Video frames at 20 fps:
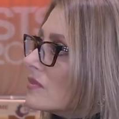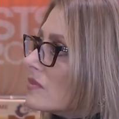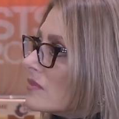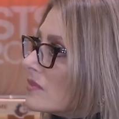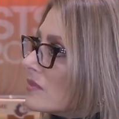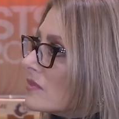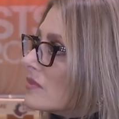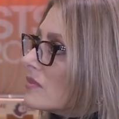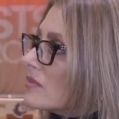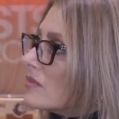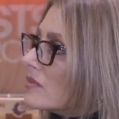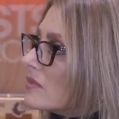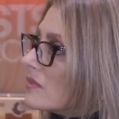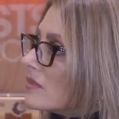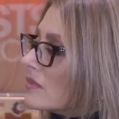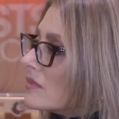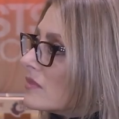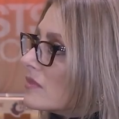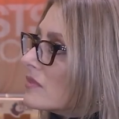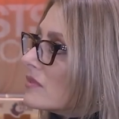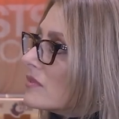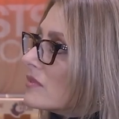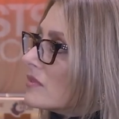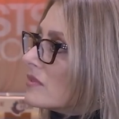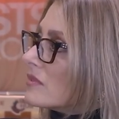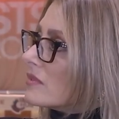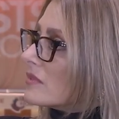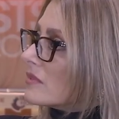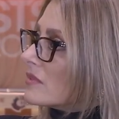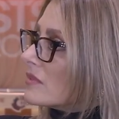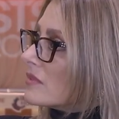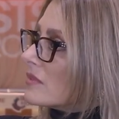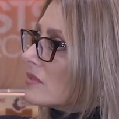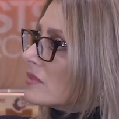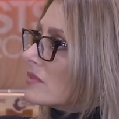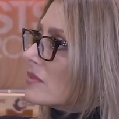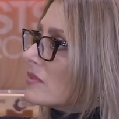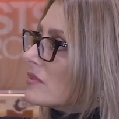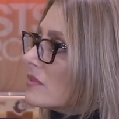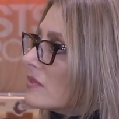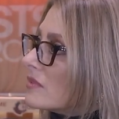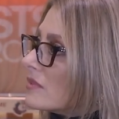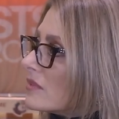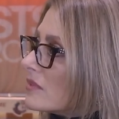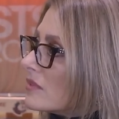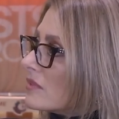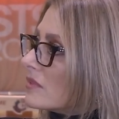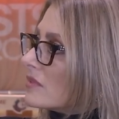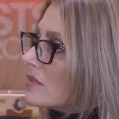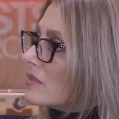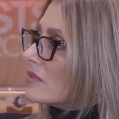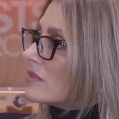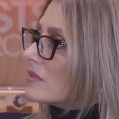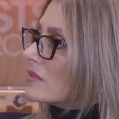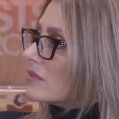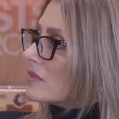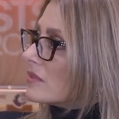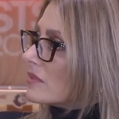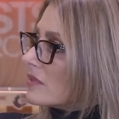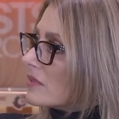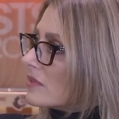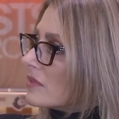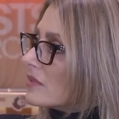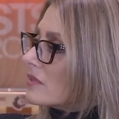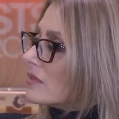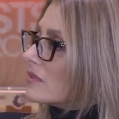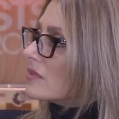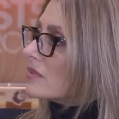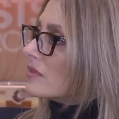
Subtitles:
This person isn't speaking.